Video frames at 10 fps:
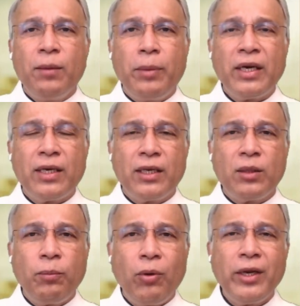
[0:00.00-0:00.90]
But
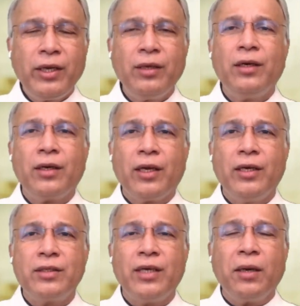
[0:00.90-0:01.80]
the point here
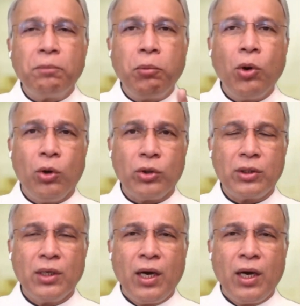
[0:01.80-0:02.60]
is that both